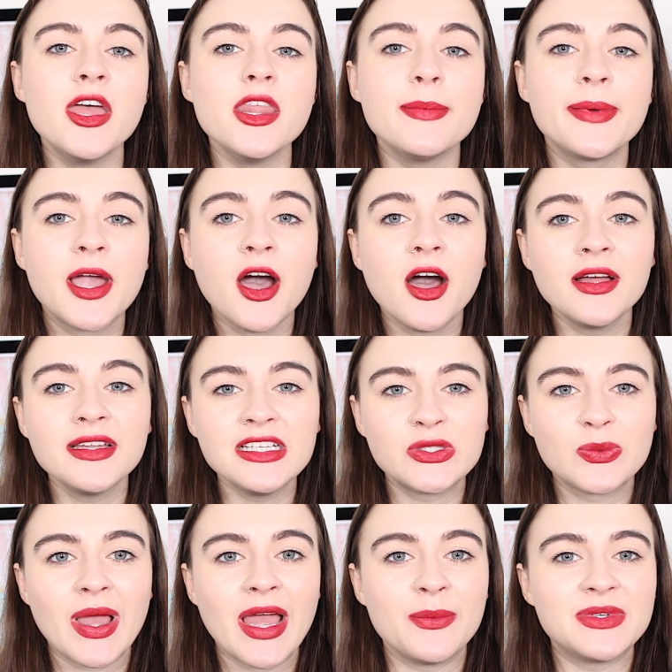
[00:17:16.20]
The Picardy
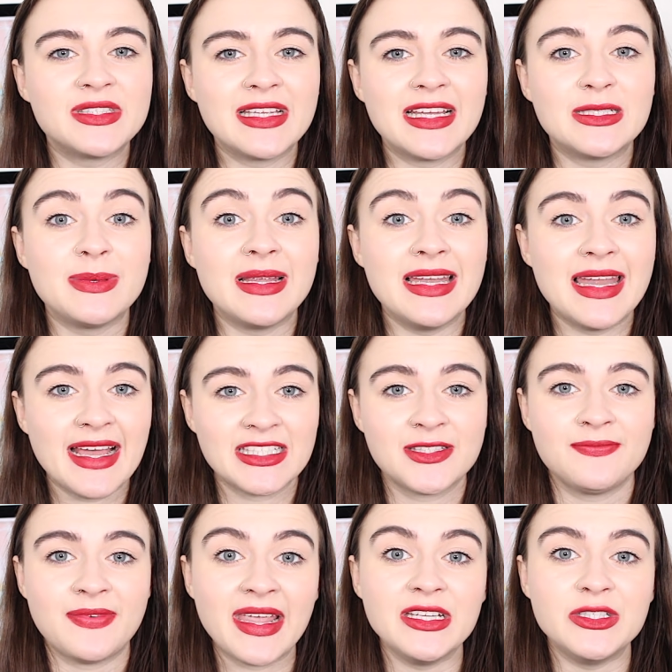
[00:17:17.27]
sweat was said to be less
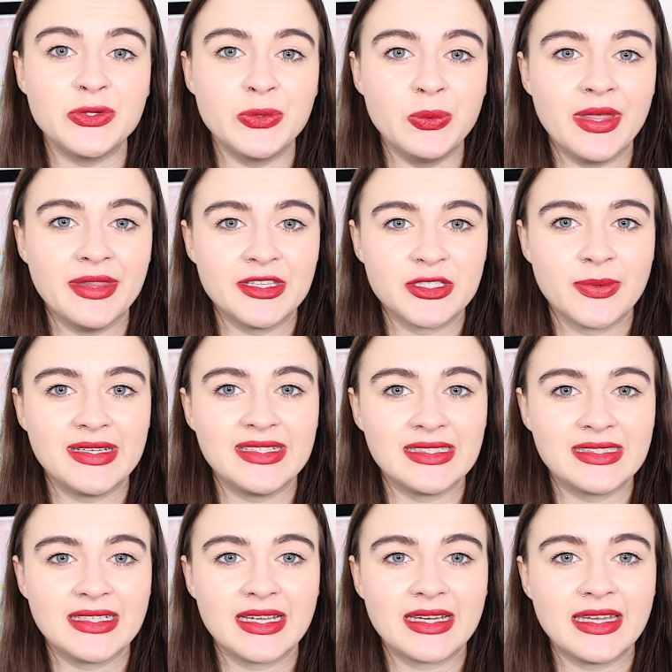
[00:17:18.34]
fatal than the
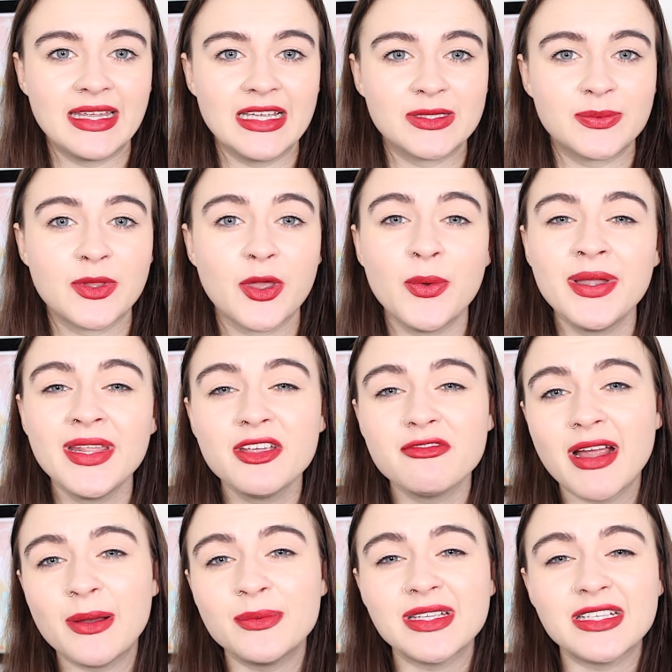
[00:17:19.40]
sweating sickness, with only
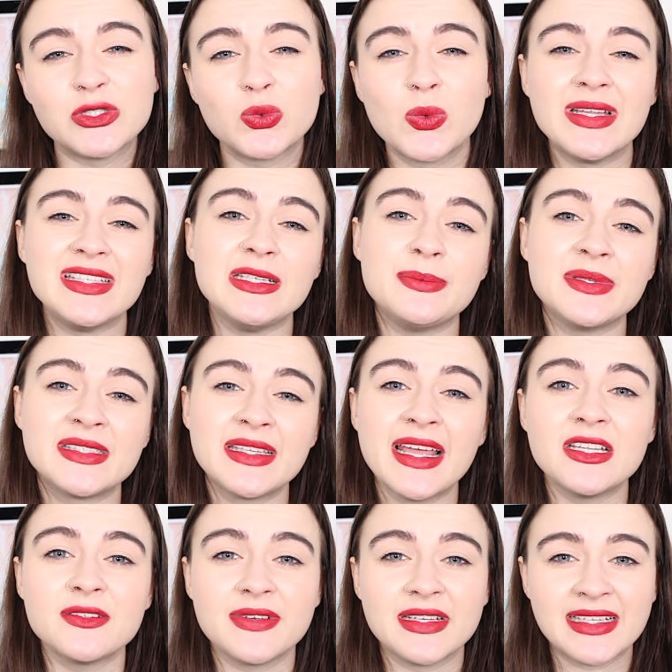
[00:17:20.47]
around a
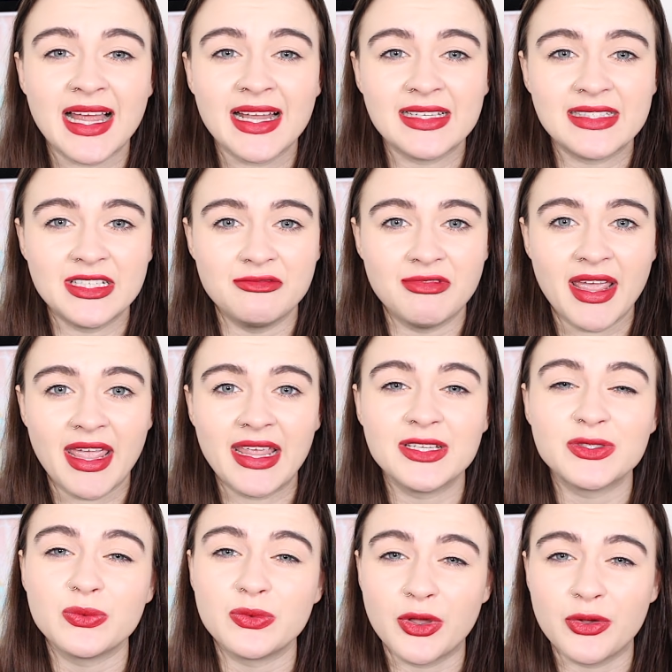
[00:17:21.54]
20% fatality
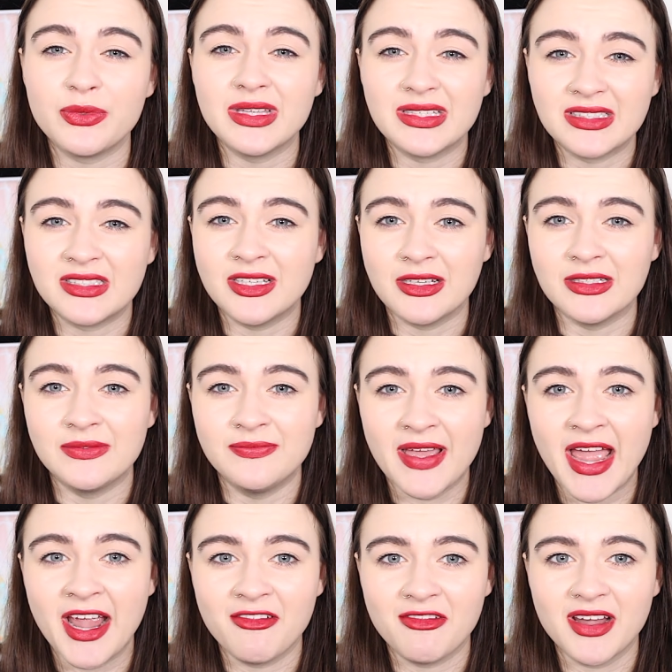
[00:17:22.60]
rate, although this does
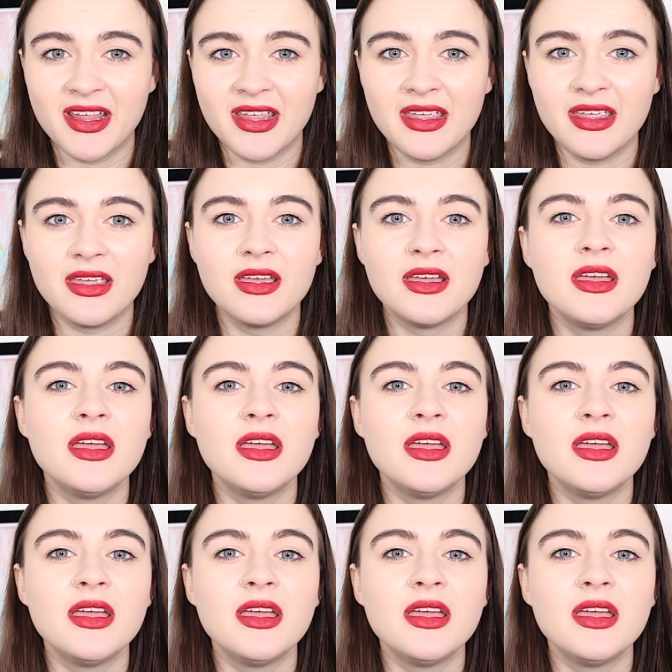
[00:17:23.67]
vary.